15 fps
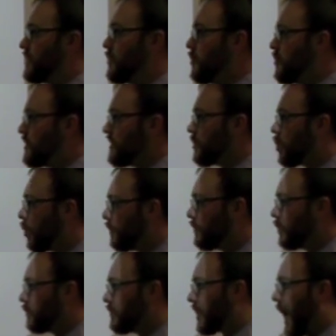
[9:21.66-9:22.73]
die Susan
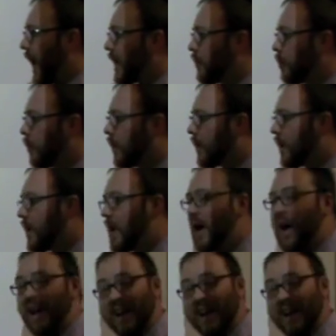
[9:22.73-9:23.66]
kommt 3 Uhr.